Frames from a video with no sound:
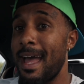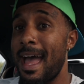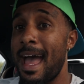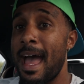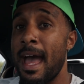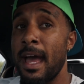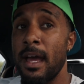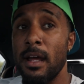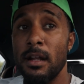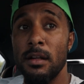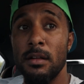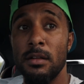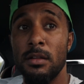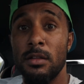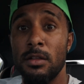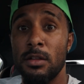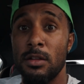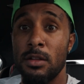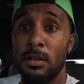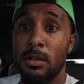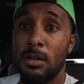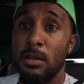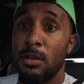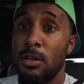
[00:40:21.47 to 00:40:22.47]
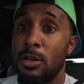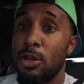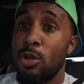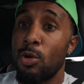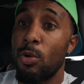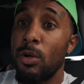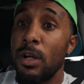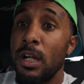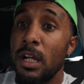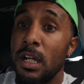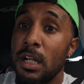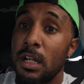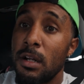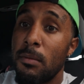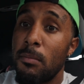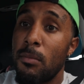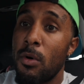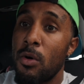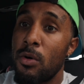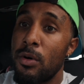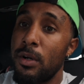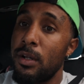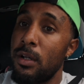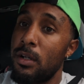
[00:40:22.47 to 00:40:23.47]
at 3 in the
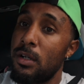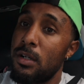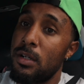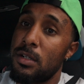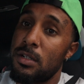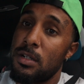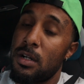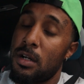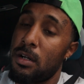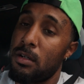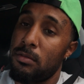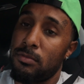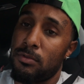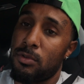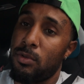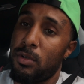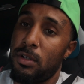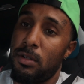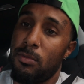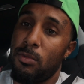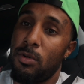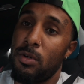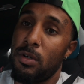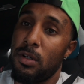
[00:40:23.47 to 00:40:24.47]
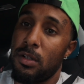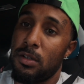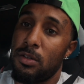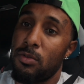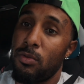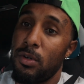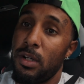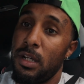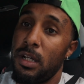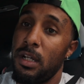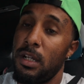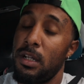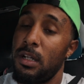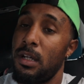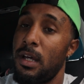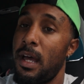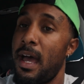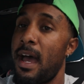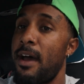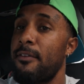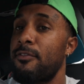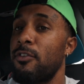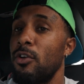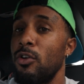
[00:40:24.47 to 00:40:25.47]
morning, or 3 in the
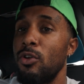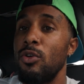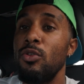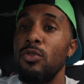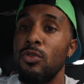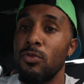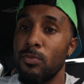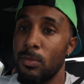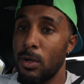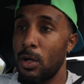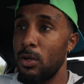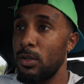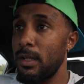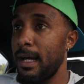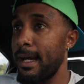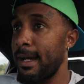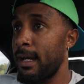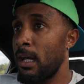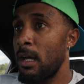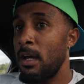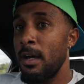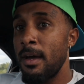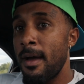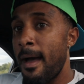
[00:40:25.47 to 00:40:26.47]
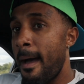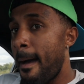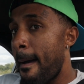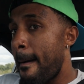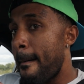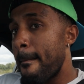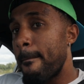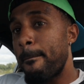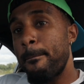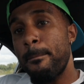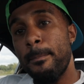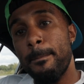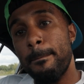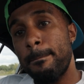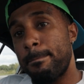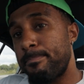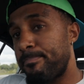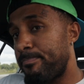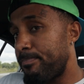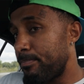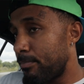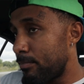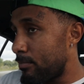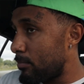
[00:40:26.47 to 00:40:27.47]
afternoon, bro. Like
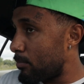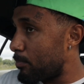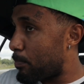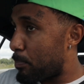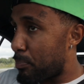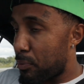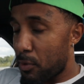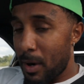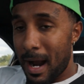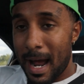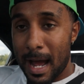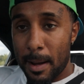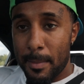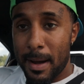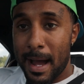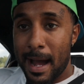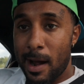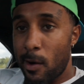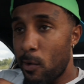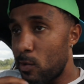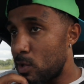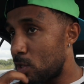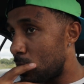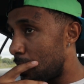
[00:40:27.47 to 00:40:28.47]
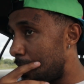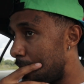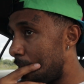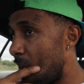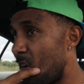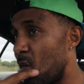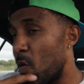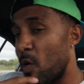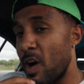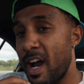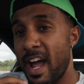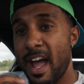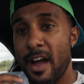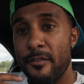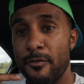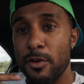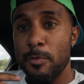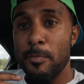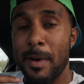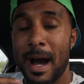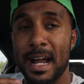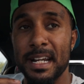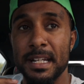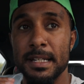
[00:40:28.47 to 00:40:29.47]
prime hours of the day where
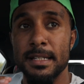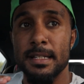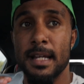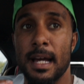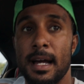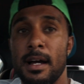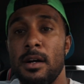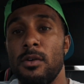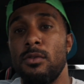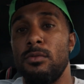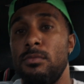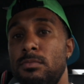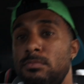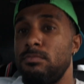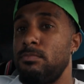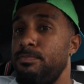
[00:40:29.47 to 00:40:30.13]
everybody's out.